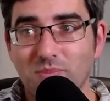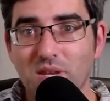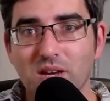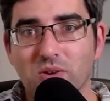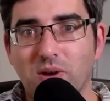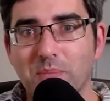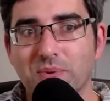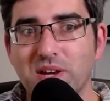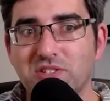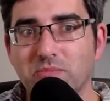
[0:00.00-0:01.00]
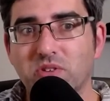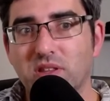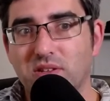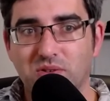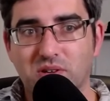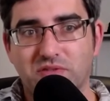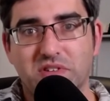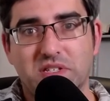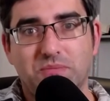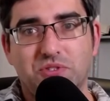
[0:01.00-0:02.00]
cooperation between the two
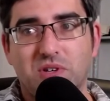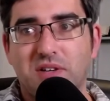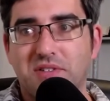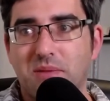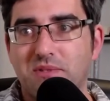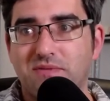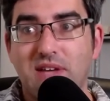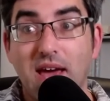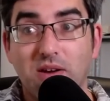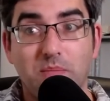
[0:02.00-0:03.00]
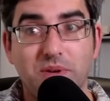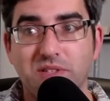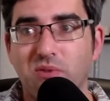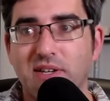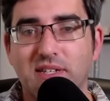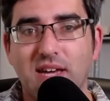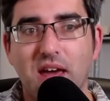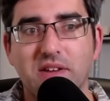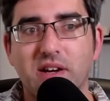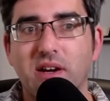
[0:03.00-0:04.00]
countries, I'm sure, in terms of tech companies working
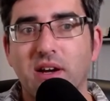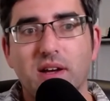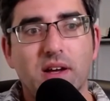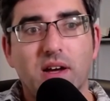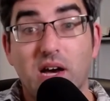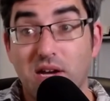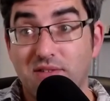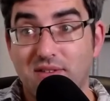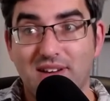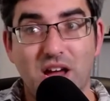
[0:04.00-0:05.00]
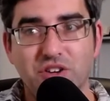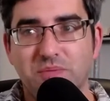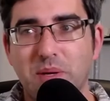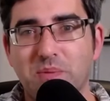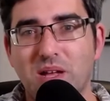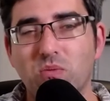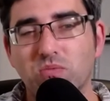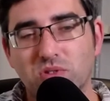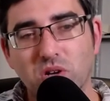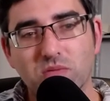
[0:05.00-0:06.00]
together. Irish people, I
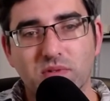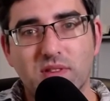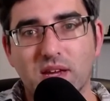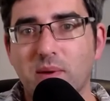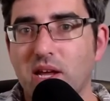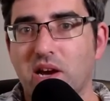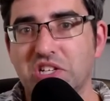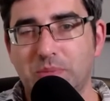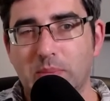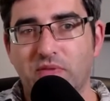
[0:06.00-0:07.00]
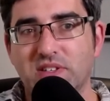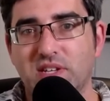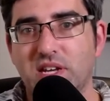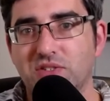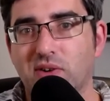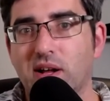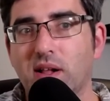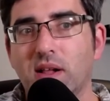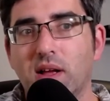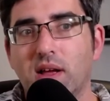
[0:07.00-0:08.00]
don't think many Irish people visit
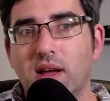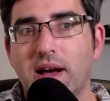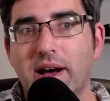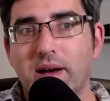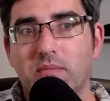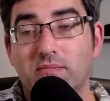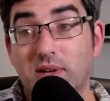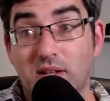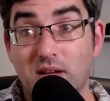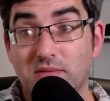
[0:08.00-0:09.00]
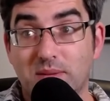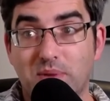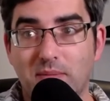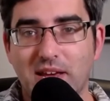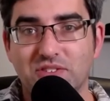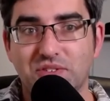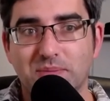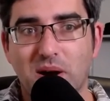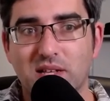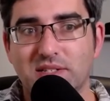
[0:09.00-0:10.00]
Israel. Uh, a lot probably has to do with
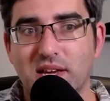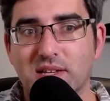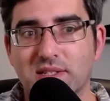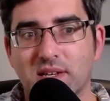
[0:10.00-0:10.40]
politics.